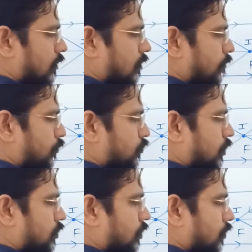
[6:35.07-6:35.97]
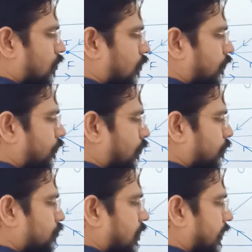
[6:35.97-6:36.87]
position of
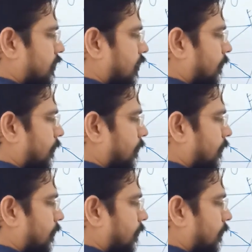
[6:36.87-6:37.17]
object